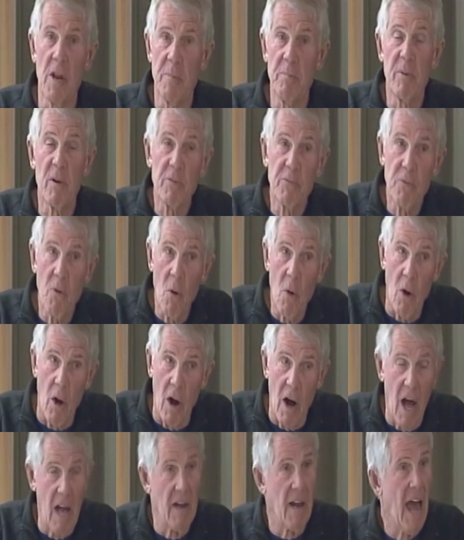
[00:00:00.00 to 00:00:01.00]
it
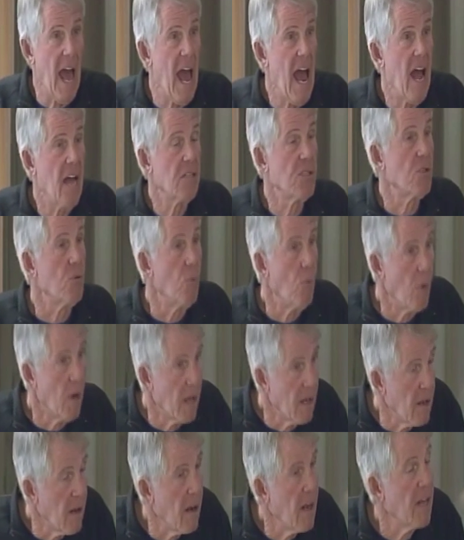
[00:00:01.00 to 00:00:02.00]
before, a last
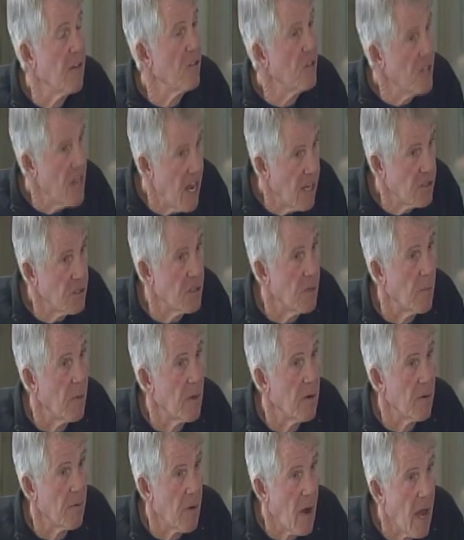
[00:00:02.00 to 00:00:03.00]
will and
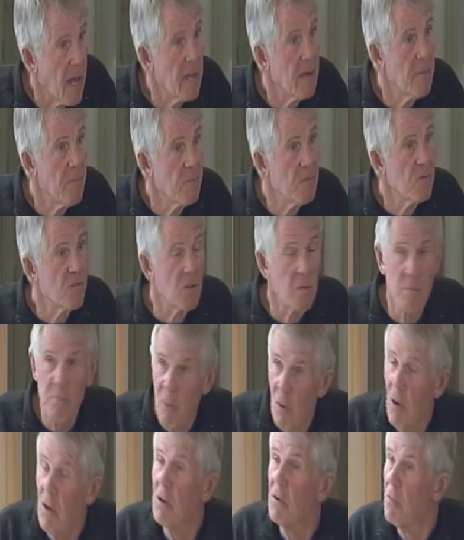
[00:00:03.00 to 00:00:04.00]
testament, right? It's an
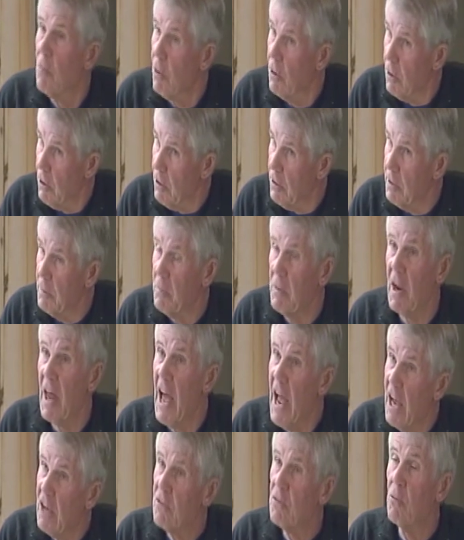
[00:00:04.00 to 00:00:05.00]
important word.
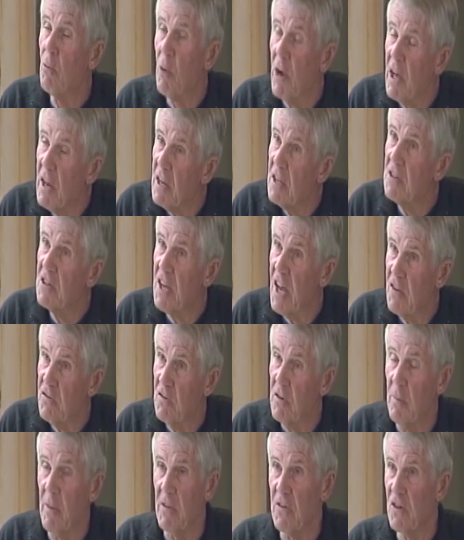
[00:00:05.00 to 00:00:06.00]
Last will and
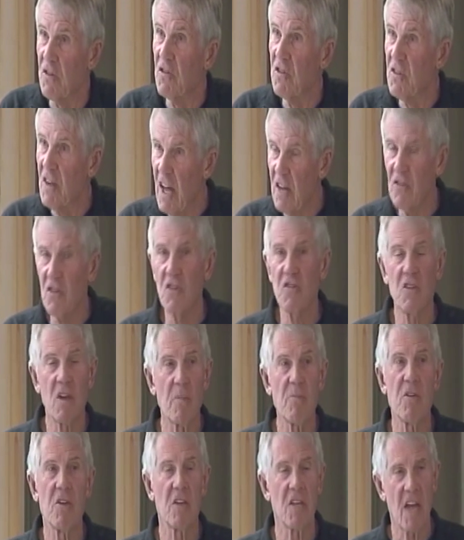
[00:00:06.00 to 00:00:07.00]
testament. This is not just
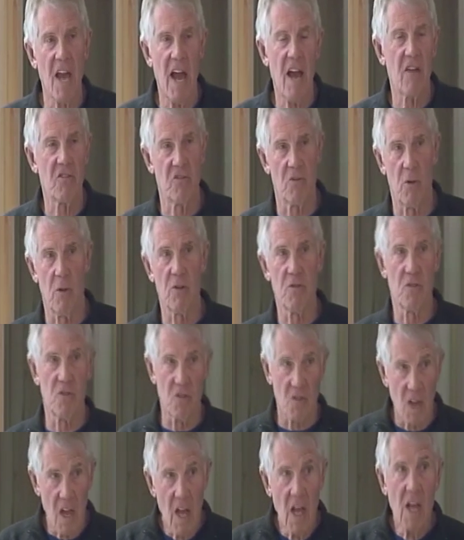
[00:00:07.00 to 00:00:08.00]
something casual. This
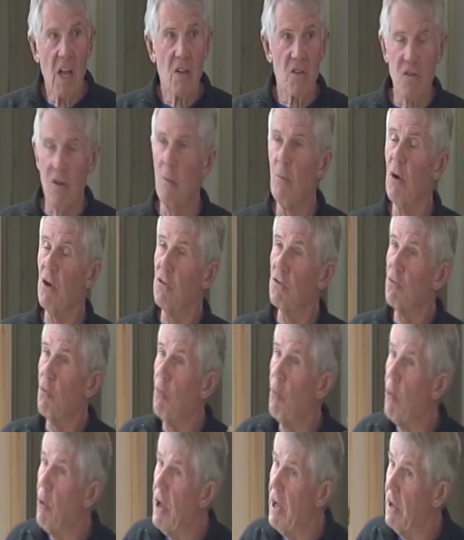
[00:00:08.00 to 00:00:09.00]
is someone's
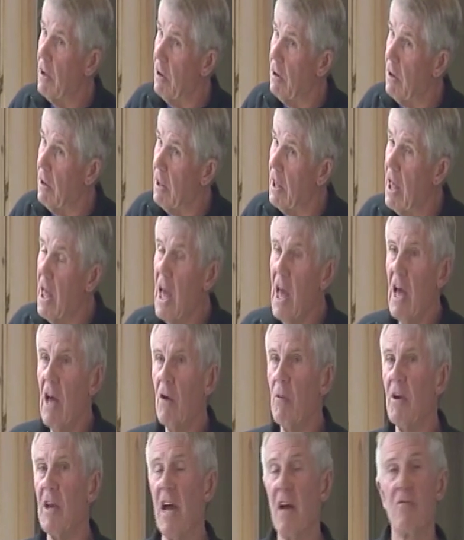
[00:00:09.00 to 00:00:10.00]
will.
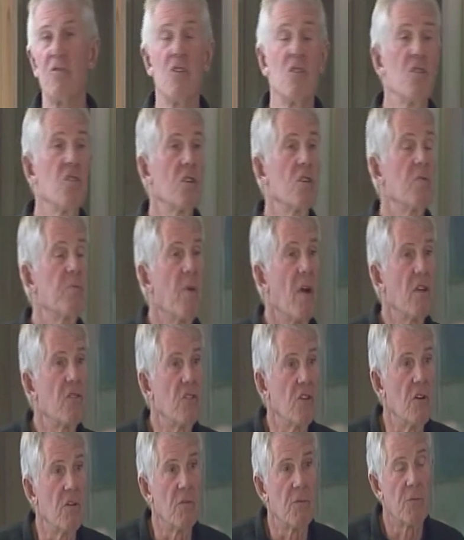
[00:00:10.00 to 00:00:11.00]
We have this
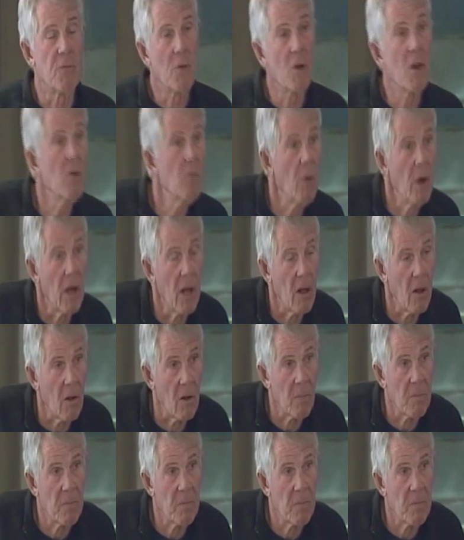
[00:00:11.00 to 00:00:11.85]
expression free will.